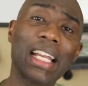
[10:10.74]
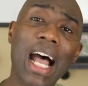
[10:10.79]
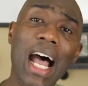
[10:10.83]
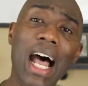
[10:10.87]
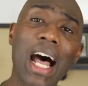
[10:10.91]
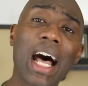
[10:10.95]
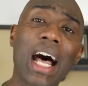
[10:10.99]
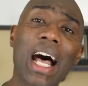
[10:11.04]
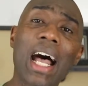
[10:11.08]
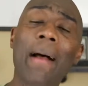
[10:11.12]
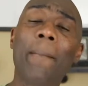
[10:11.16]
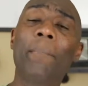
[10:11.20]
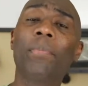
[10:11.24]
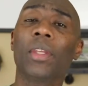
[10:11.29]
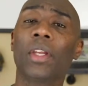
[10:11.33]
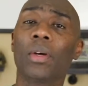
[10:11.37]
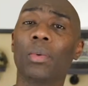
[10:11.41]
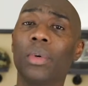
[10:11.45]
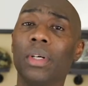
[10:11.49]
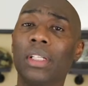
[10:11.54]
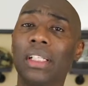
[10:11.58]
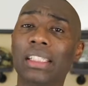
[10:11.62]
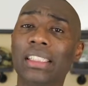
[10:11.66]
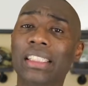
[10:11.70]
God
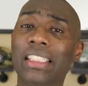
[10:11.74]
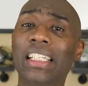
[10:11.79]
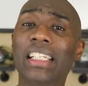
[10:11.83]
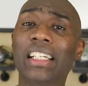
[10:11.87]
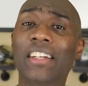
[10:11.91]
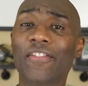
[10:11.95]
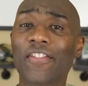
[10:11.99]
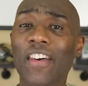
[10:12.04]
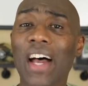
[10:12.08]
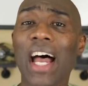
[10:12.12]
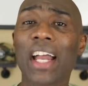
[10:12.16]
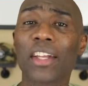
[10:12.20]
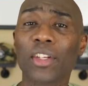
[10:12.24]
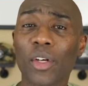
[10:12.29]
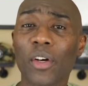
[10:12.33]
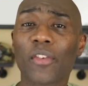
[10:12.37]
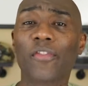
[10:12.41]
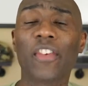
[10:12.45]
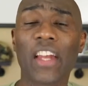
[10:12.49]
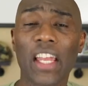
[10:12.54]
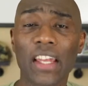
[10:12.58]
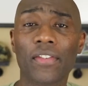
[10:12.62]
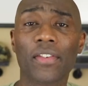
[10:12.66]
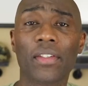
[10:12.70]
will identify your
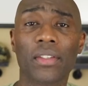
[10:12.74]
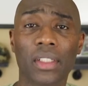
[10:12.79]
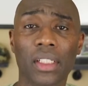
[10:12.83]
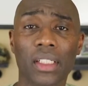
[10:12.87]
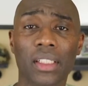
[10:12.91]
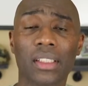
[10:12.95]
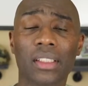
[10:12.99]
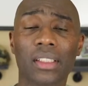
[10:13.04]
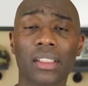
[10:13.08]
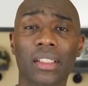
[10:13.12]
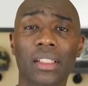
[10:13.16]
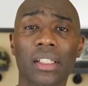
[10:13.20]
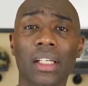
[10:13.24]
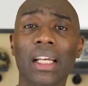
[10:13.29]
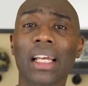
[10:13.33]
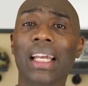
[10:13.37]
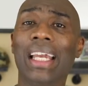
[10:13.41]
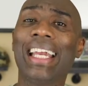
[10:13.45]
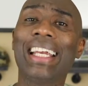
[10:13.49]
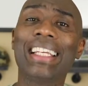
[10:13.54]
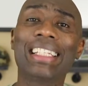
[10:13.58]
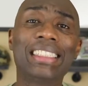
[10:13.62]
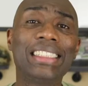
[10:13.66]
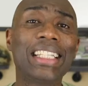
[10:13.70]
faithfulness.
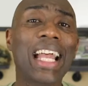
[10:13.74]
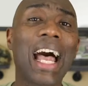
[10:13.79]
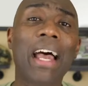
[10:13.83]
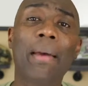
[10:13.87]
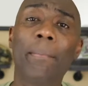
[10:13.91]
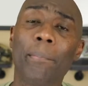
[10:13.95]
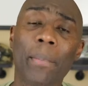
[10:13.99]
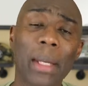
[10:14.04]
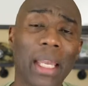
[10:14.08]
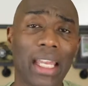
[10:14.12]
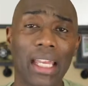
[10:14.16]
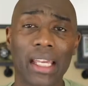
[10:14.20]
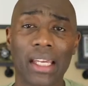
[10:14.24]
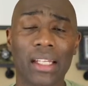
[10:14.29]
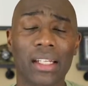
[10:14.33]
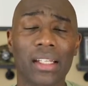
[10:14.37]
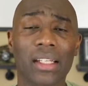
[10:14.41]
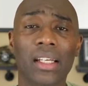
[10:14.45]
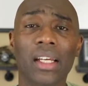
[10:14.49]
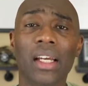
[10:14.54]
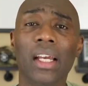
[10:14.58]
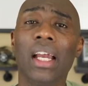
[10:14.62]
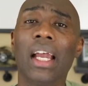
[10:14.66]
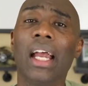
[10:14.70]
It's not man.
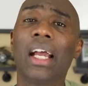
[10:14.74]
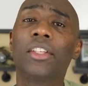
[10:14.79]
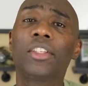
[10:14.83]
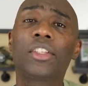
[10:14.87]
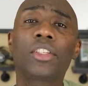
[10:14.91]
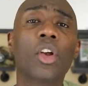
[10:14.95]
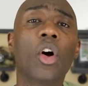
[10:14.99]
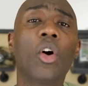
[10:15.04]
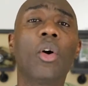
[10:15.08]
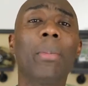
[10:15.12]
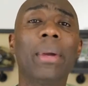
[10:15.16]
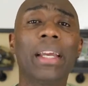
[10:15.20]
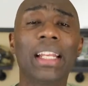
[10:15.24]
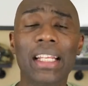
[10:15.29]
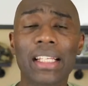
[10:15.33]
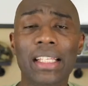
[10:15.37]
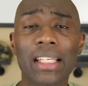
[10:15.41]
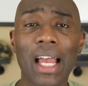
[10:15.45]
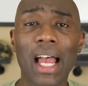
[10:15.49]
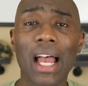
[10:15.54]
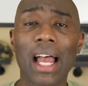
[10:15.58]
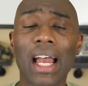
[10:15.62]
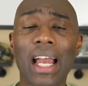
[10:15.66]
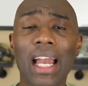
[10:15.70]
And so many
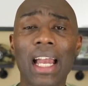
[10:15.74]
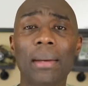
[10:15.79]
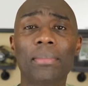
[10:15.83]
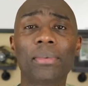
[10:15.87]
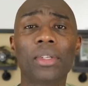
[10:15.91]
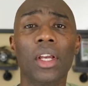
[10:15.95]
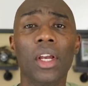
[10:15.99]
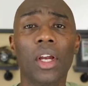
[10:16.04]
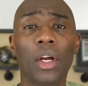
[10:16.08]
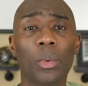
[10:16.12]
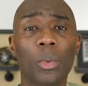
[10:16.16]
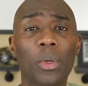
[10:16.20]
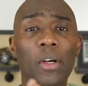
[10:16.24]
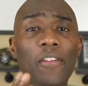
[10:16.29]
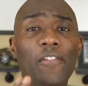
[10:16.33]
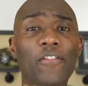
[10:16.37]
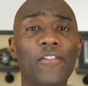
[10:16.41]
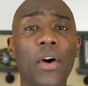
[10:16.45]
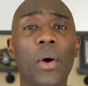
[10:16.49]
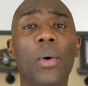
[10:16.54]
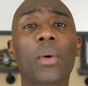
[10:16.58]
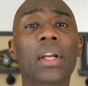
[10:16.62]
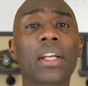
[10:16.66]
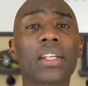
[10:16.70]
times we're
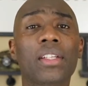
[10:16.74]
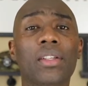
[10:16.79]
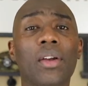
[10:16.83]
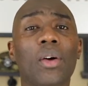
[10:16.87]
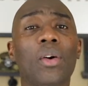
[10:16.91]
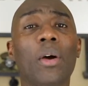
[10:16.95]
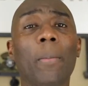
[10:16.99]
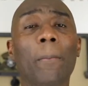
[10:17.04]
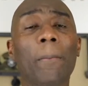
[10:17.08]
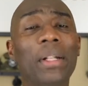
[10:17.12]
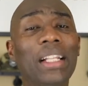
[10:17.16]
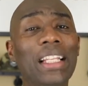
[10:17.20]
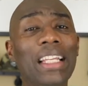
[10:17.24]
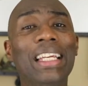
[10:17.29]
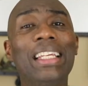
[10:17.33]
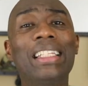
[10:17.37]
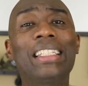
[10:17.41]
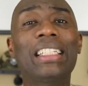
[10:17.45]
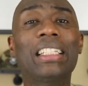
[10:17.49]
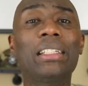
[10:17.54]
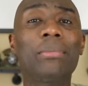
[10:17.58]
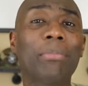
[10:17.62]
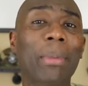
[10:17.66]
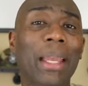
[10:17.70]
focused on
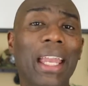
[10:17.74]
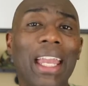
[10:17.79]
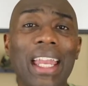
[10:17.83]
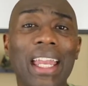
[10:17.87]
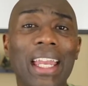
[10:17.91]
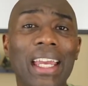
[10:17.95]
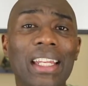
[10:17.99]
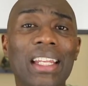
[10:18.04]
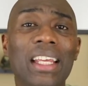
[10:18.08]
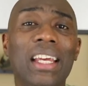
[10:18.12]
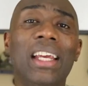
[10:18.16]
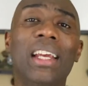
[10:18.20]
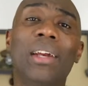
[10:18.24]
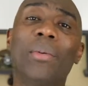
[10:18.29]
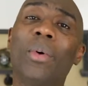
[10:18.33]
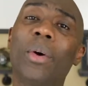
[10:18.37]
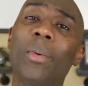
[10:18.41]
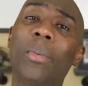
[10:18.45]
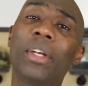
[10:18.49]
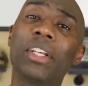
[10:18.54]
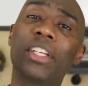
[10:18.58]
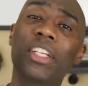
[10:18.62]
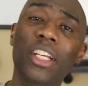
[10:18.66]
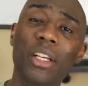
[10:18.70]
pleasing man
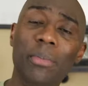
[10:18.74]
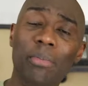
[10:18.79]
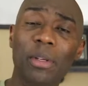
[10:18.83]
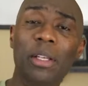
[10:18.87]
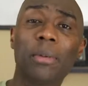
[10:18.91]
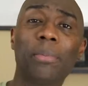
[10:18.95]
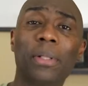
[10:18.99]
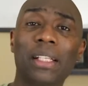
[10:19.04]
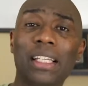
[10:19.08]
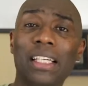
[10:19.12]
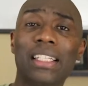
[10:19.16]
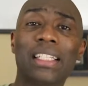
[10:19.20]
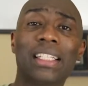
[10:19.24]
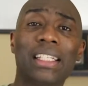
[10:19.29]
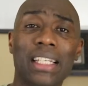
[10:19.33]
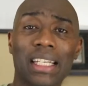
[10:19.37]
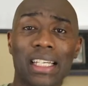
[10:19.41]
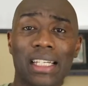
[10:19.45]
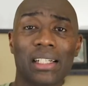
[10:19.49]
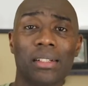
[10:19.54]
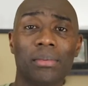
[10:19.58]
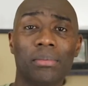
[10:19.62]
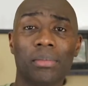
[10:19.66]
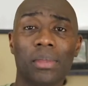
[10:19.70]
when we should be pleasing
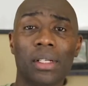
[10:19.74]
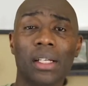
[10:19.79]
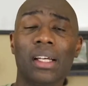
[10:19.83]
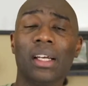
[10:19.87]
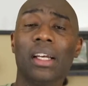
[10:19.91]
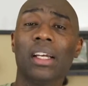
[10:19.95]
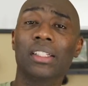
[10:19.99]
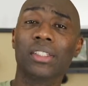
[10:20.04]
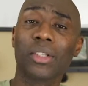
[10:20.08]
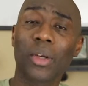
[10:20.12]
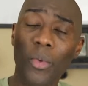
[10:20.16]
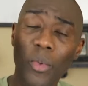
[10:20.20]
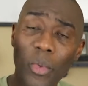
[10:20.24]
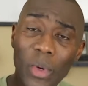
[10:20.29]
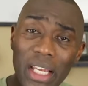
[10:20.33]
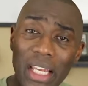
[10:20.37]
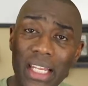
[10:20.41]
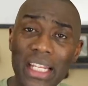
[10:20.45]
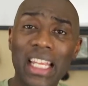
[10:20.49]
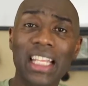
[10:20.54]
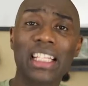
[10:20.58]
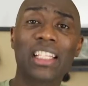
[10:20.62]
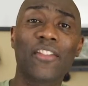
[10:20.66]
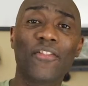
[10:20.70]
Him. So
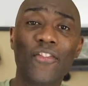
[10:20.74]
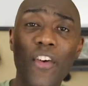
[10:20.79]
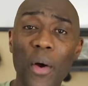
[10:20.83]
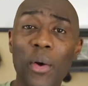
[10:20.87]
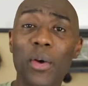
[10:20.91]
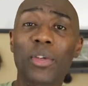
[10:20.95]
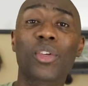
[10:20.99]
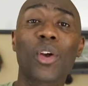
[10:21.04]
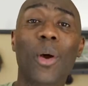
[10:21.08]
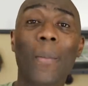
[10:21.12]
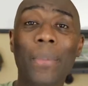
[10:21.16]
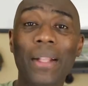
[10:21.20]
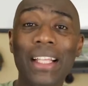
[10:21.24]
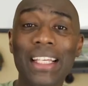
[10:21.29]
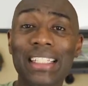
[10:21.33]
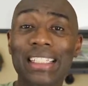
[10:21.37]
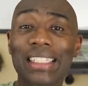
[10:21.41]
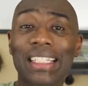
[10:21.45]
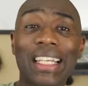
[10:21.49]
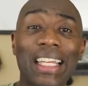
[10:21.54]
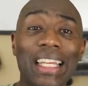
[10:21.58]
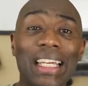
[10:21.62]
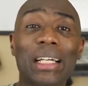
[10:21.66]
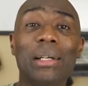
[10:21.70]
we need to focus on
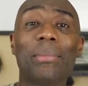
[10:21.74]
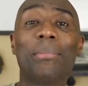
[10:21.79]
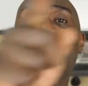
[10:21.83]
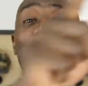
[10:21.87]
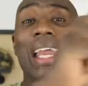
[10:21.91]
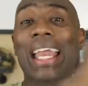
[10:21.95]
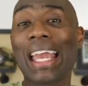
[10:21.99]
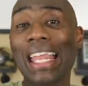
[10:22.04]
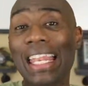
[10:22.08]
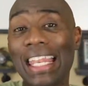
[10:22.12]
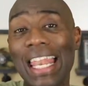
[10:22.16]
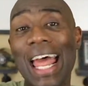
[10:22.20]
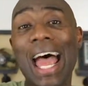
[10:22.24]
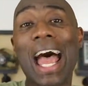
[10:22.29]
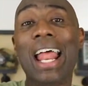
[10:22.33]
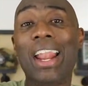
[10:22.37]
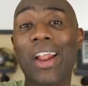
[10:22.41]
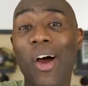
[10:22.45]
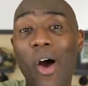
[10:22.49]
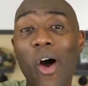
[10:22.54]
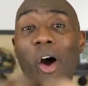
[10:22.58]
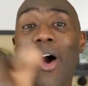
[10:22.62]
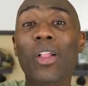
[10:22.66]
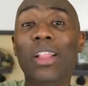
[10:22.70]
pleasing Him and not
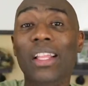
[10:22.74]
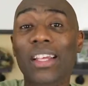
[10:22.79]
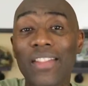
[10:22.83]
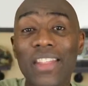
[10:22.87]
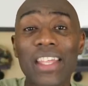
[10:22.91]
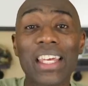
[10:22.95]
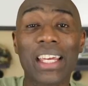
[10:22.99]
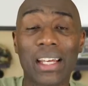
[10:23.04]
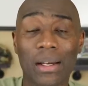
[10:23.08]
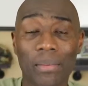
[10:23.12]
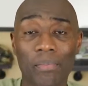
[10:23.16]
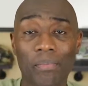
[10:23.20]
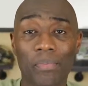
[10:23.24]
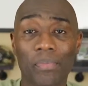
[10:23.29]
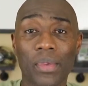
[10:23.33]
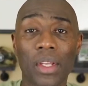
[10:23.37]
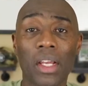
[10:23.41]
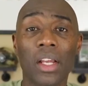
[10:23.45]
all of them.